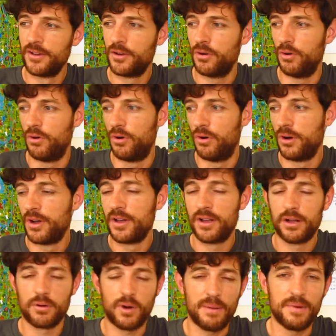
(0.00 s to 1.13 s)
or
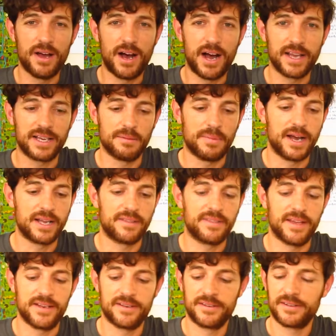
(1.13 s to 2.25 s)
quite a bit of hiker bike,
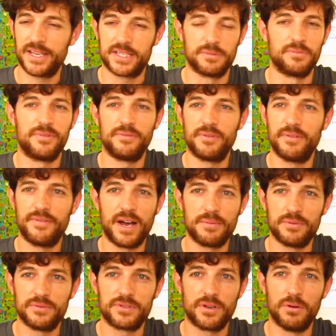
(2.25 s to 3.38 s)
then get something with a
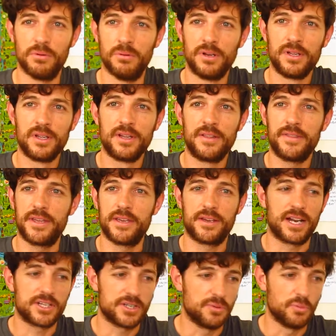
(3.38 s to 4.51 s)
vibrant sole that you can
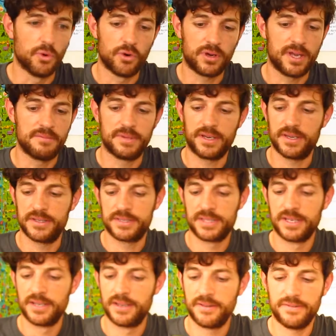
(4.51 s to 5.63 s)
actually walk in,
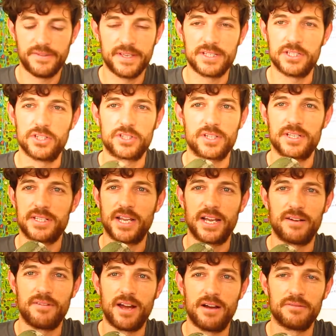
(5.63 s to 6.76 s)
because this is just going to
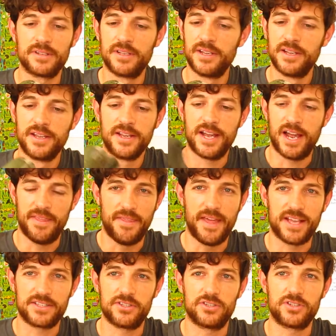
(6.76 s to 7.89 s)
slide around and then
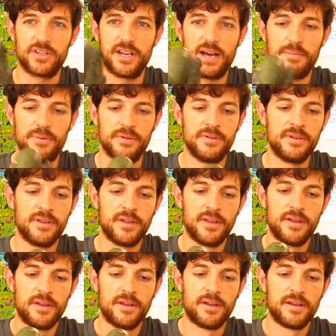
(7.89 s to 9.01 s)
that's just going to happen.
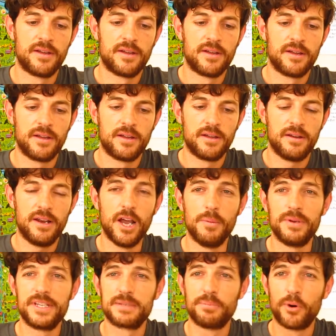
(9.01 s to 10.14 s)
A little bit
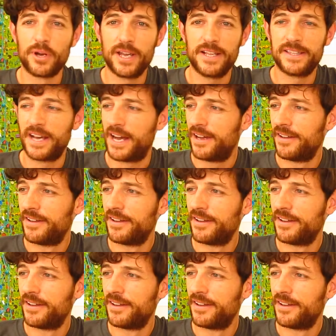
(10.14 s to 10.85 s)
disappointed that